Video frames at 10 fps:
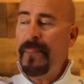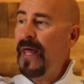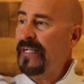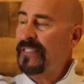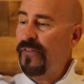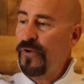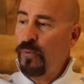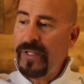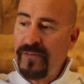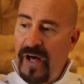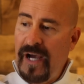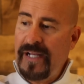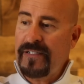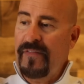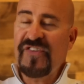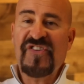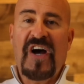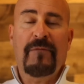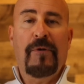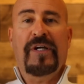that they're reliant on the
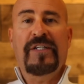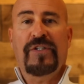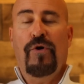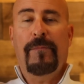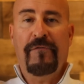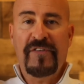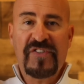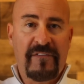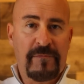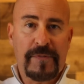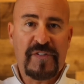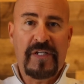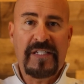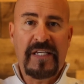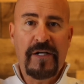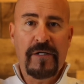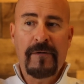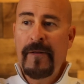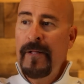stock market to go up over 7% a year?